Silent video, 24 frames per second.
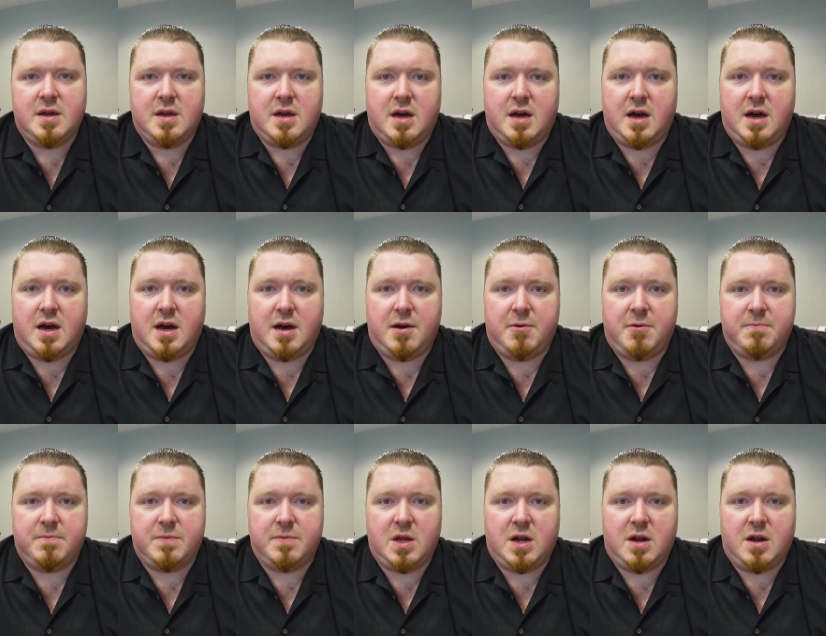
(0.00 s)

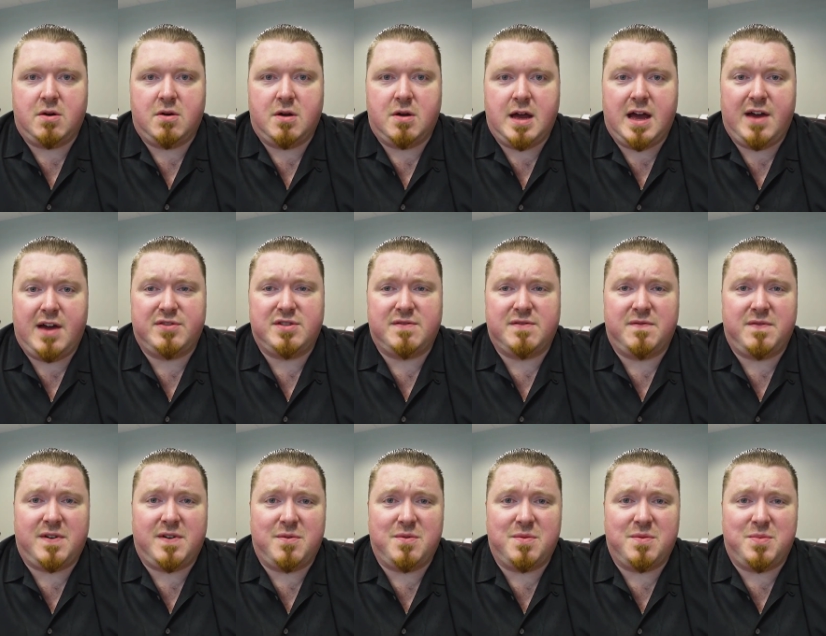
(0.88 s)
have some
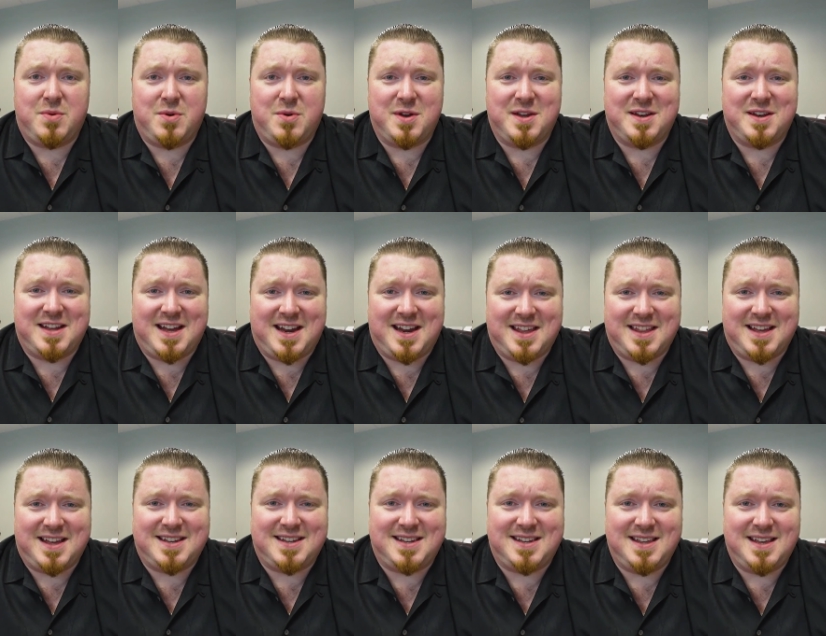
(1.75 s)
fun with Bullion Daddy.
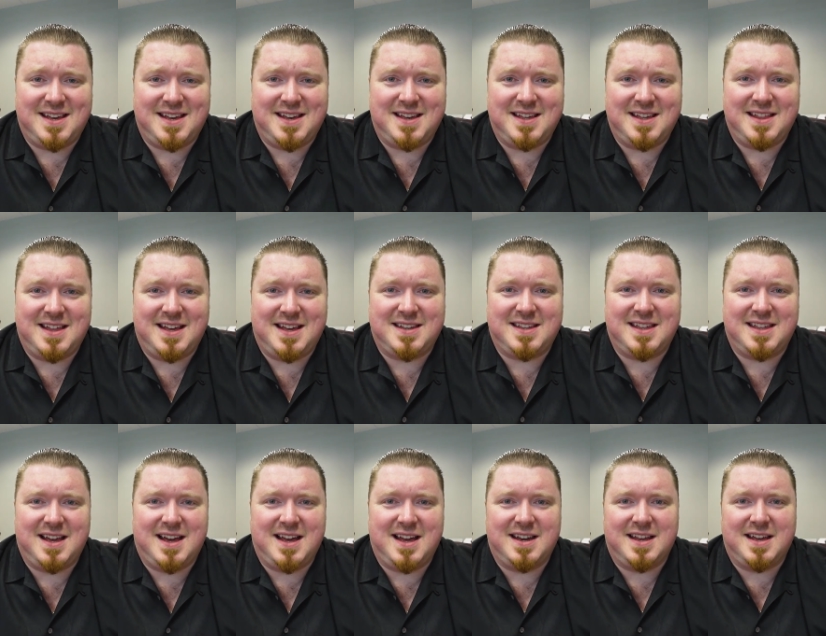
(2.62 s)
That's the
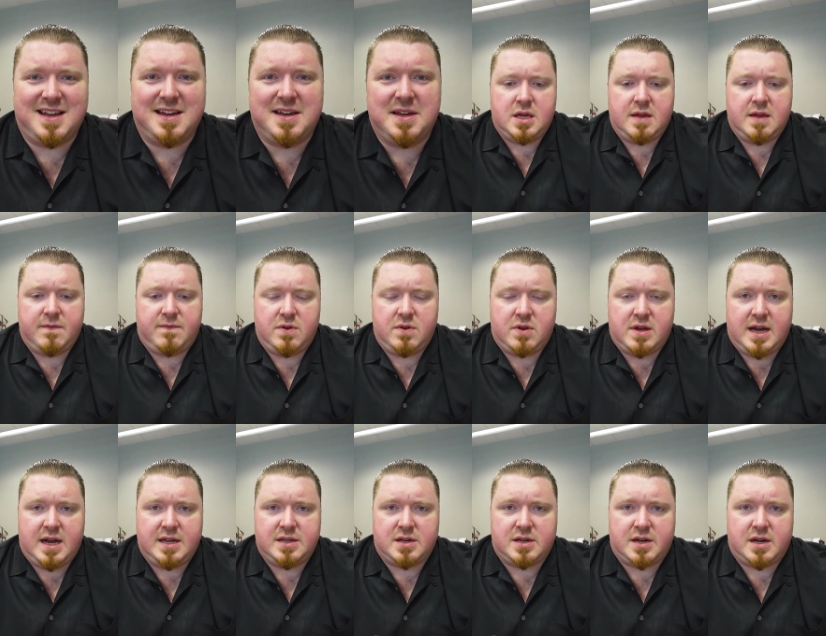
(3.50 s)
idea. If you
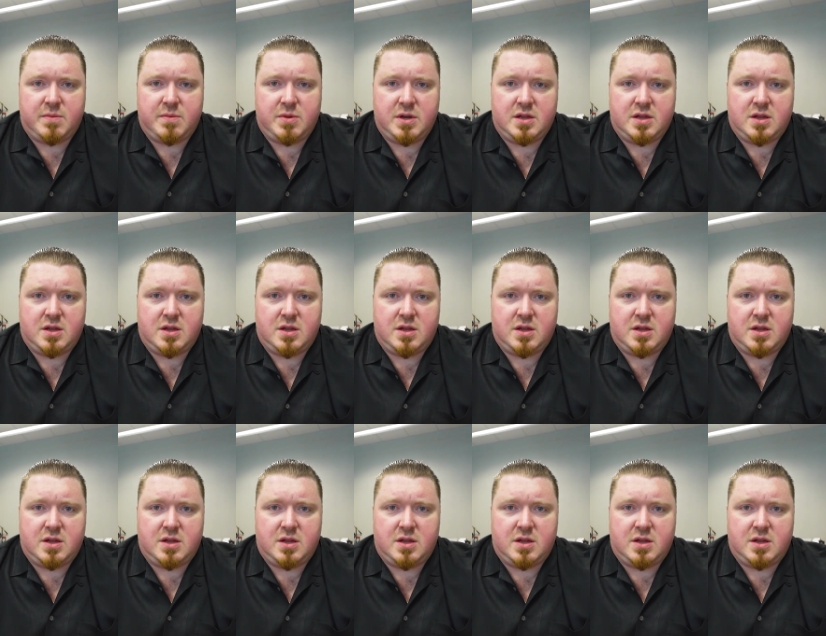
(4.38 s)
guys are going to be in